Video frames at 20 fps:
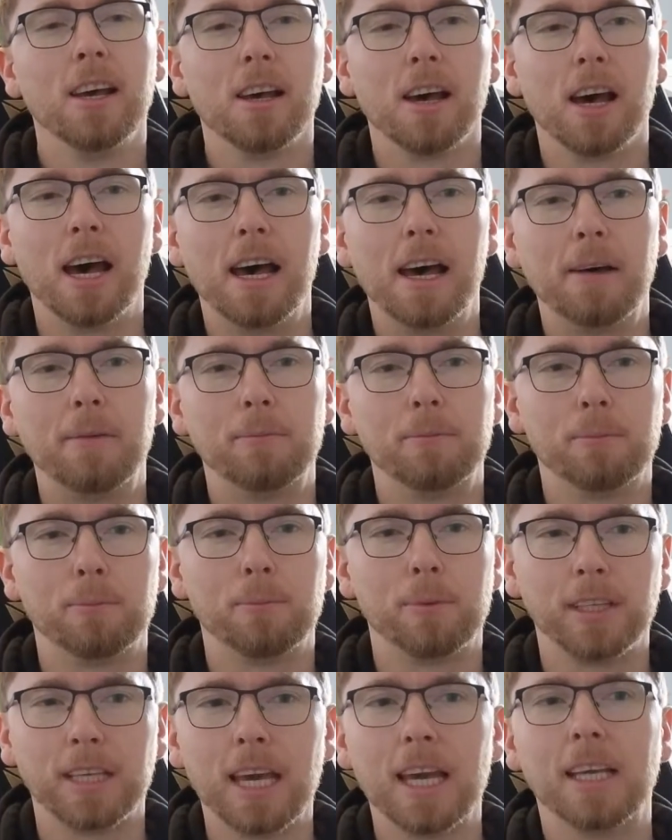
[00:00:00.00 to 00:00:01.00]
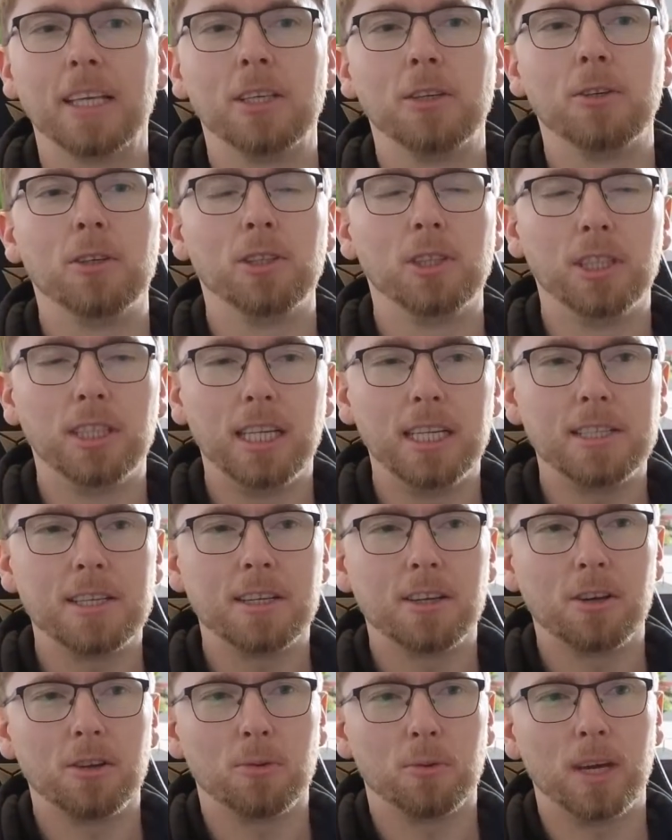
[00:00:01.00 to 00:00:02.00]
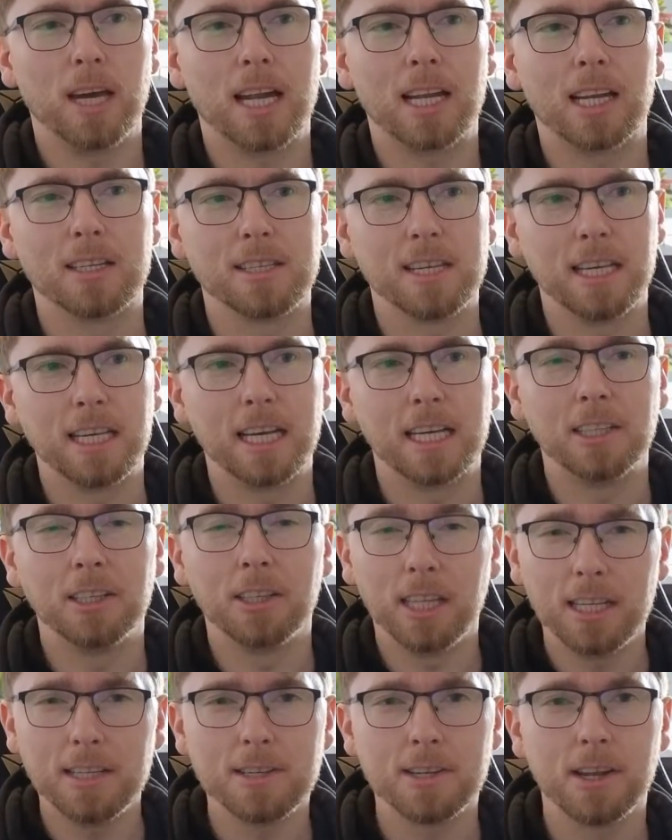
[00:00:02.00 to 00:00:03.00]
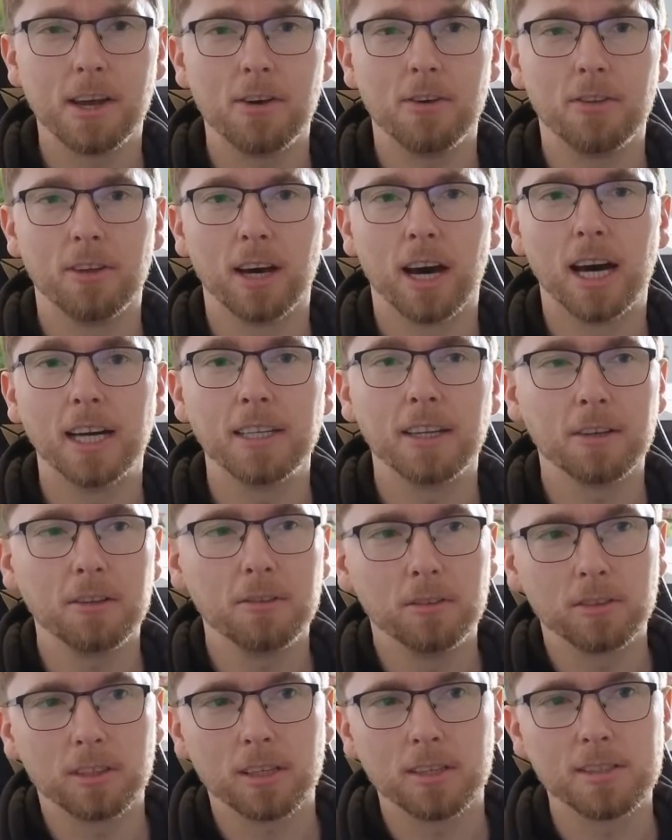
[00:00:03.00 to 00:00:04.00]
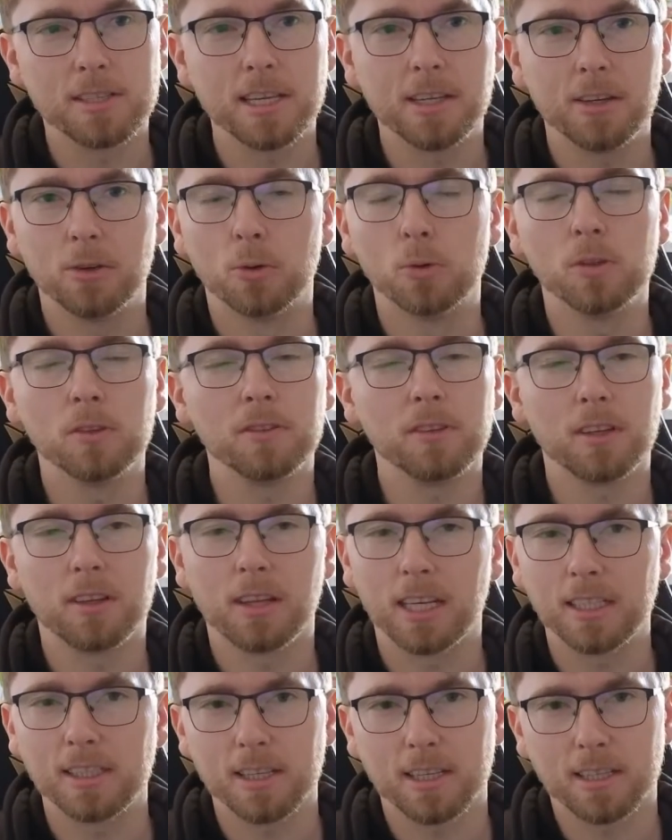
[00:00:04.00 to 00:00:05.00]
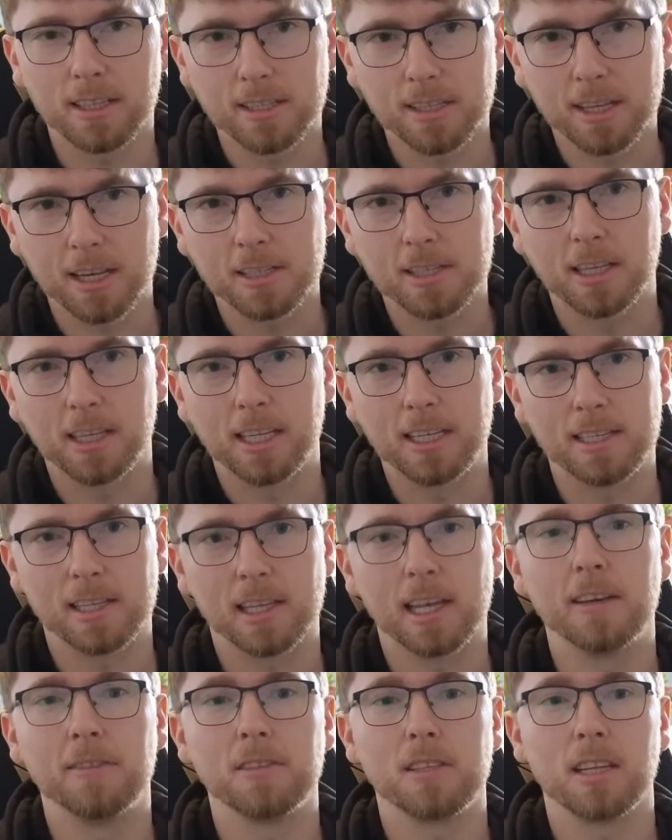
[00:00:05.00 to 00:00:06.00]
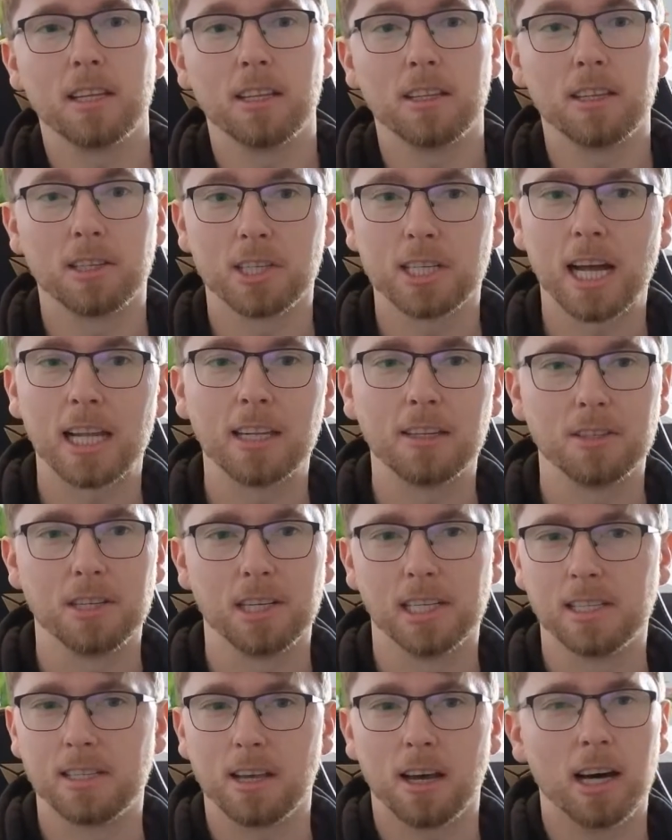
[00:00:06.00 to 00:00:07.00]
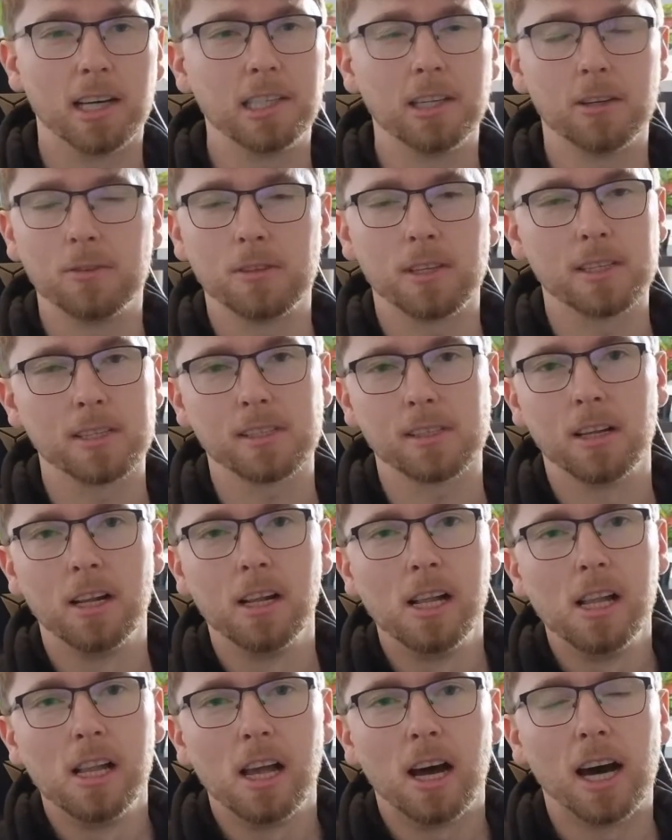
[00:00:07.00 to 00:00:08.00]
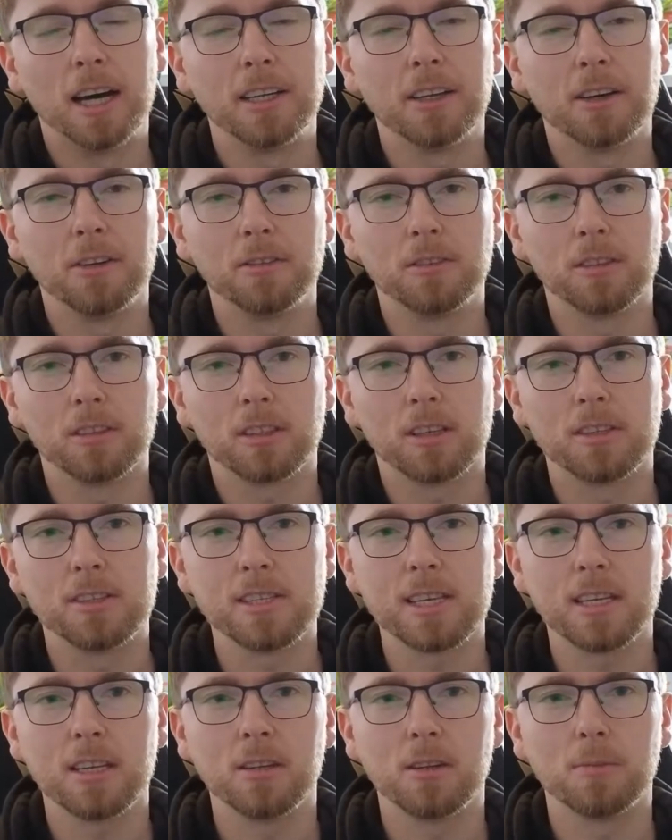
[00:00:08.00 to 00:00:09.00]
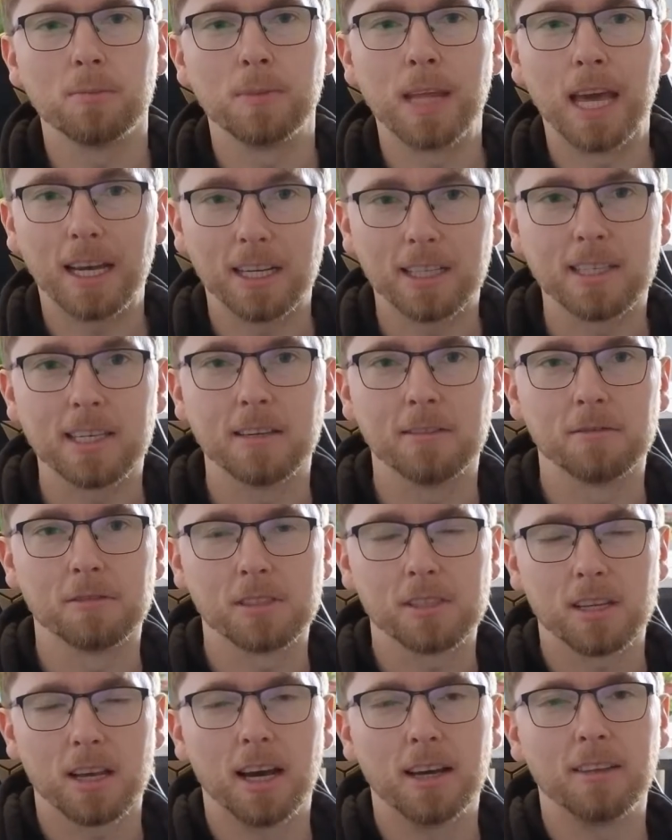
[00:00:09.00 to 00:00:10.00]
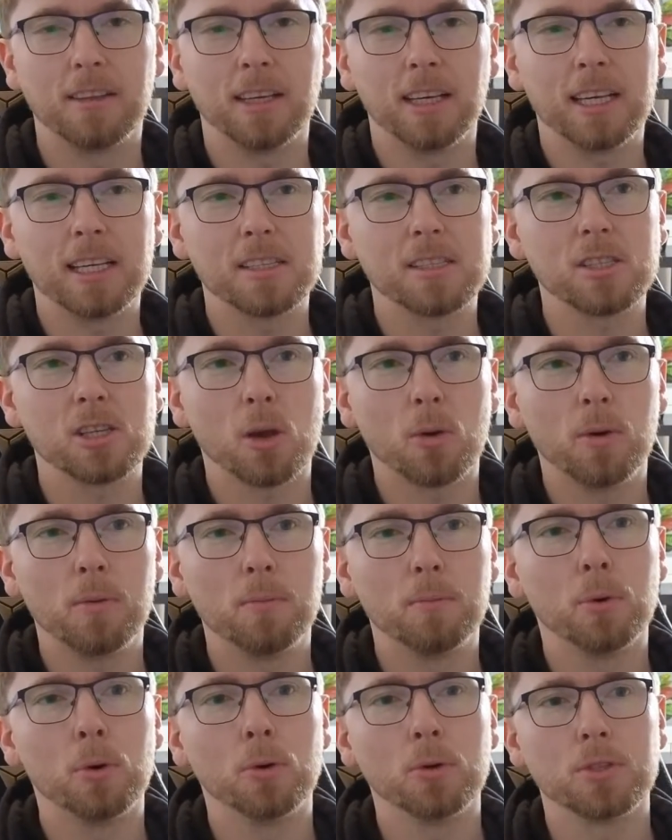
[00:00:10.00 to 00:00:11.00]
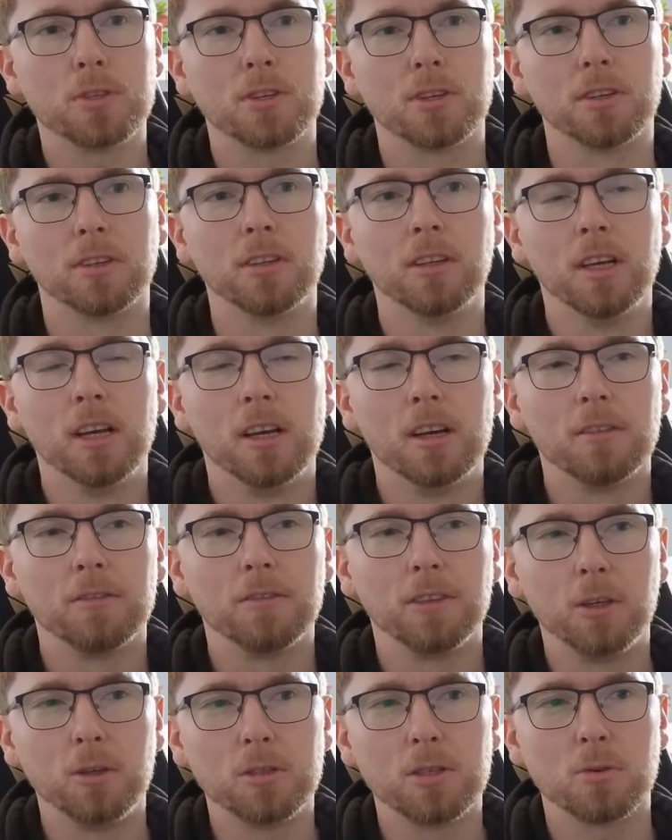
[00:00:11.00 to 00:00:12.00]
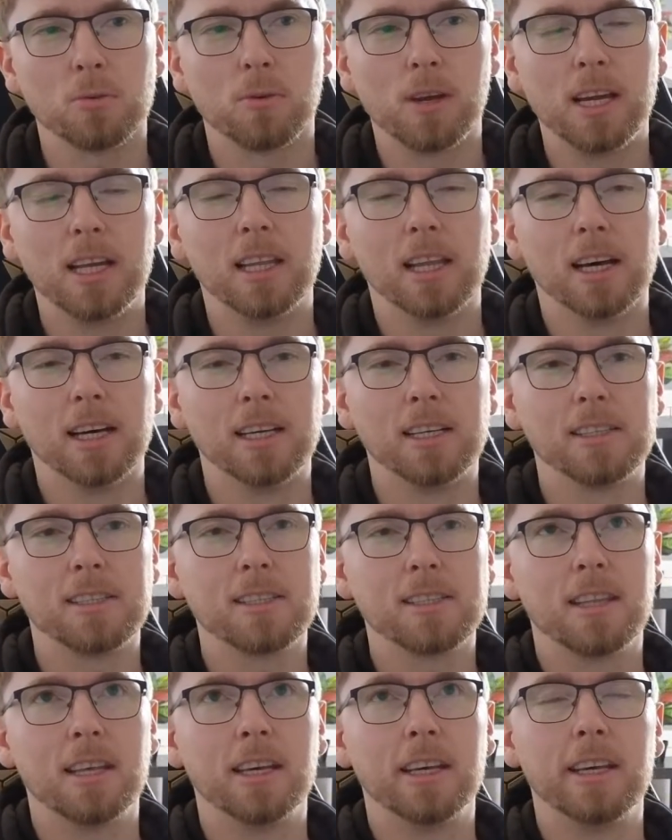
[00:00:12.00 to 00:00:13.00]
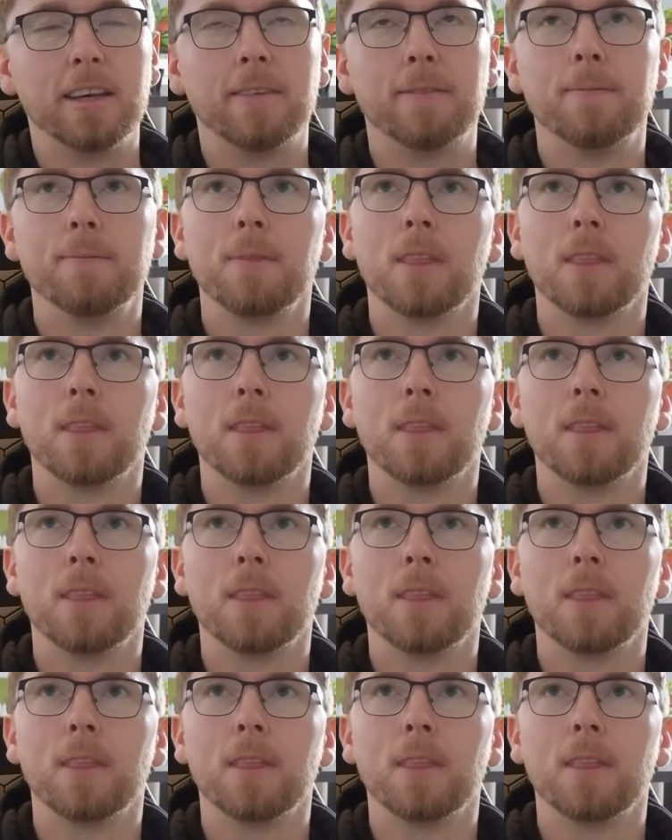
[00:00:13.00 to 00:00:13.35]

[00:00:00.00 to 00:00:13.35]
But yeah, you need to know the reality, and you need to know that I don't consider all of the things I discuss in these lives that are the challenges. I don't consider them negatives. I think it's so important for you to realize that